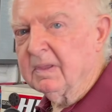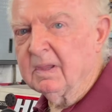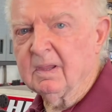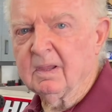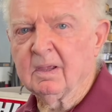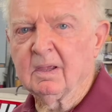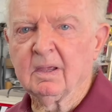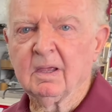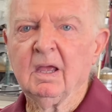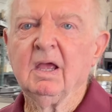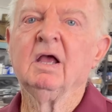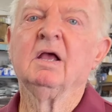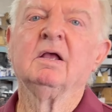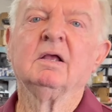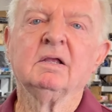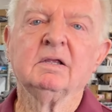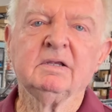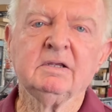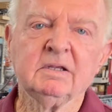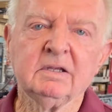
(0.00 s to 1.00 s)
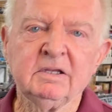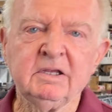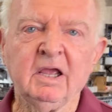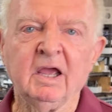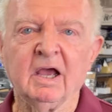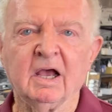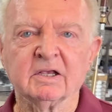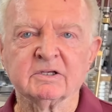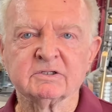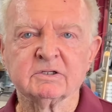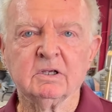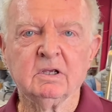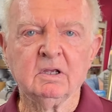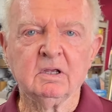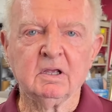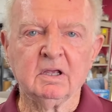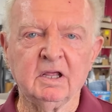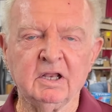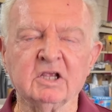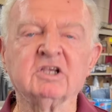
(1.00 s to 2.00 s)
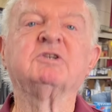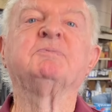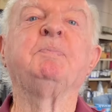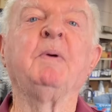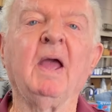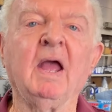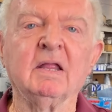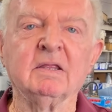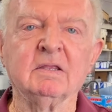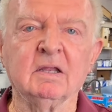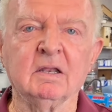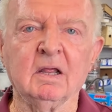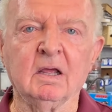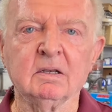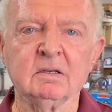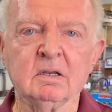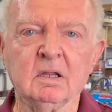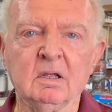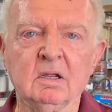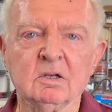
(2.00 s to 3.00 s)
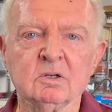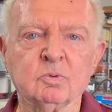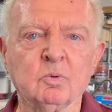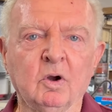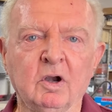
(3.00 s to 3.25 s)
so, it up like crazy. Yes, and expanded it okay.